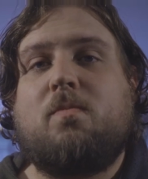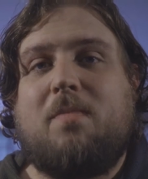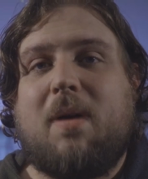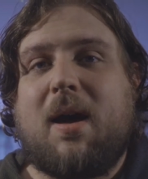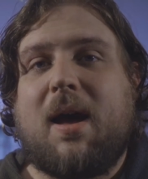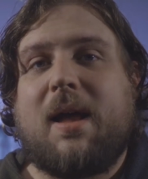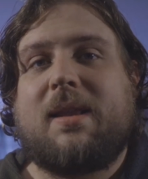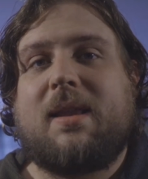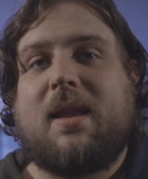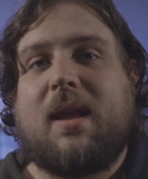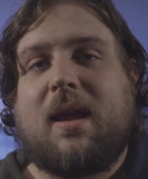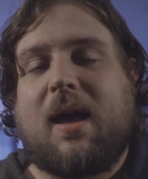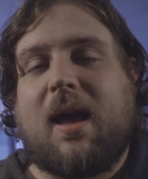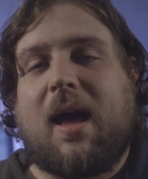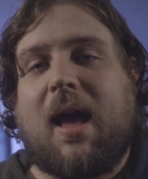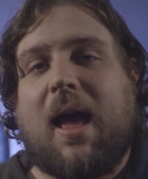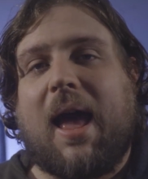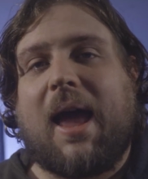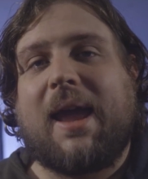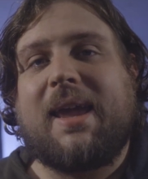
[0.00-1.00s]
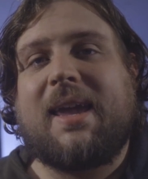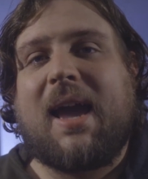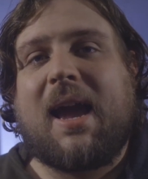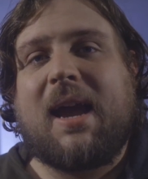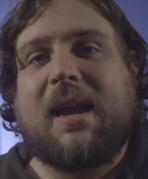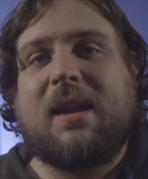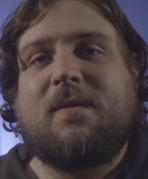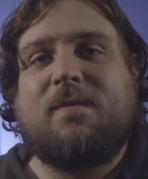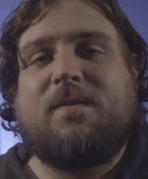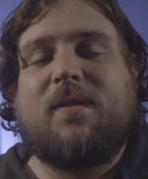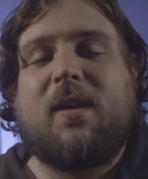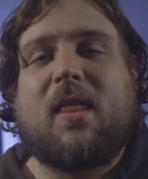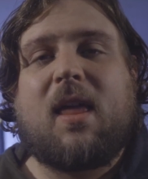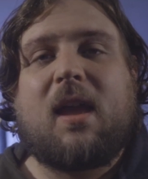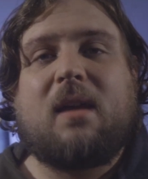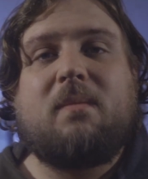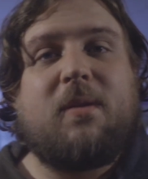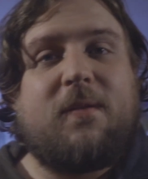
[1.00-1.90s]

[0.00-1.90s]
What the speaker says: but I kind of feel like